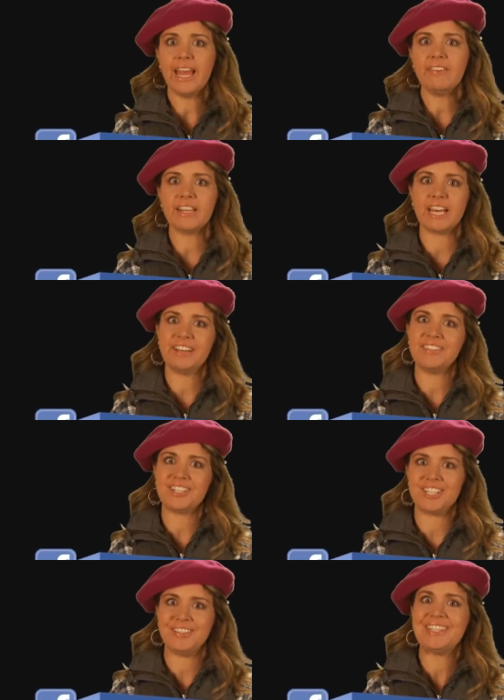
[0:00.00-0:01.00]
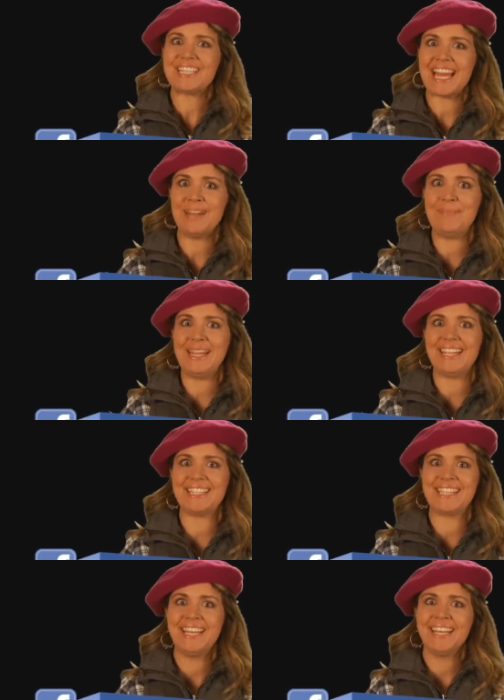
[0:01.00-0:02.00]
have a cover shoot in 10
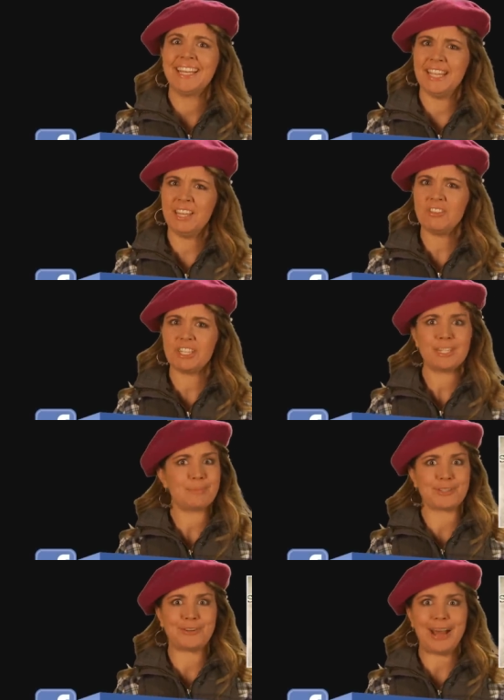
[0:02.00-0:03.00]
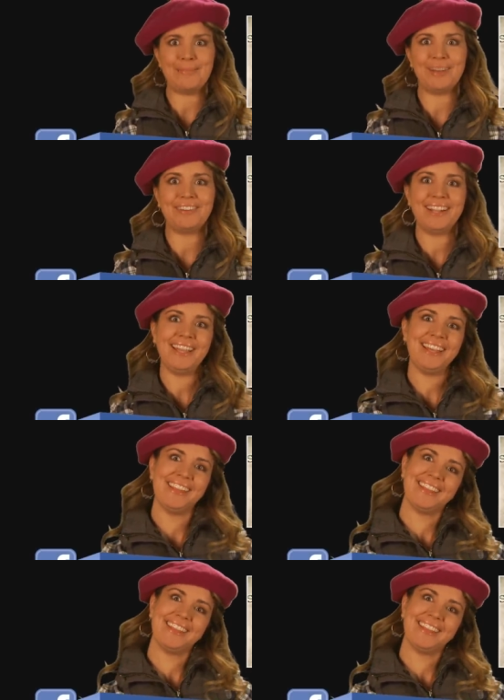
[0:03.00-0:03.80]
minutes. Can you just subscribe already?